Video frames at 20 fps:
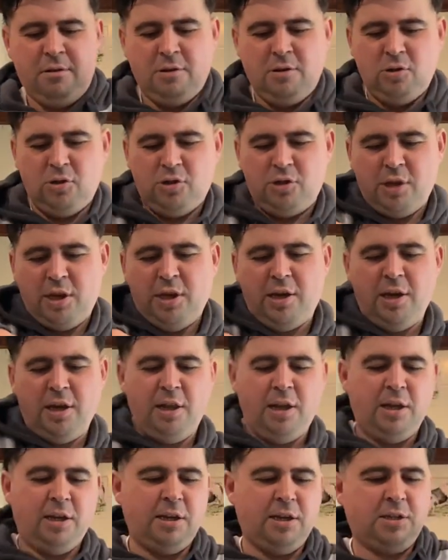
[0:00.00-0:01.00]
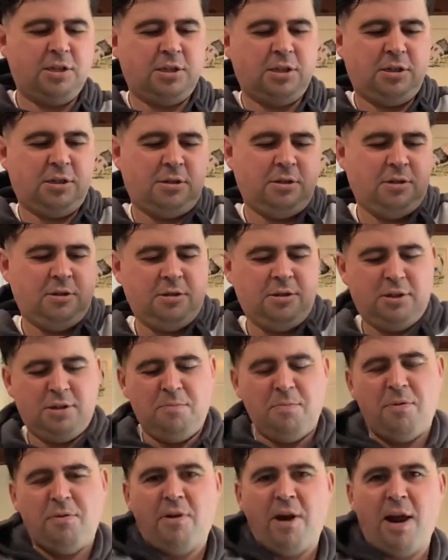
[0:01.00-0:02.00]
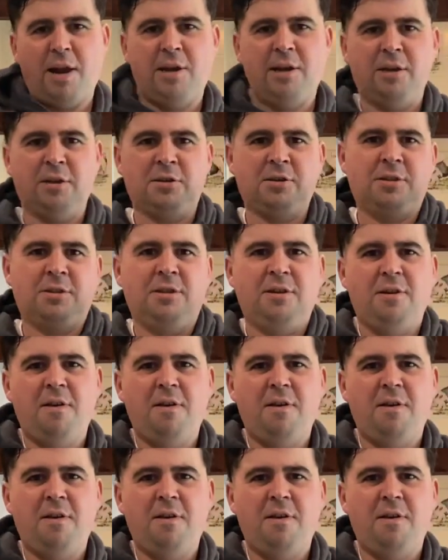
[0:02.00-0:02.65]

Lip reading: Shake it like it's some maracas.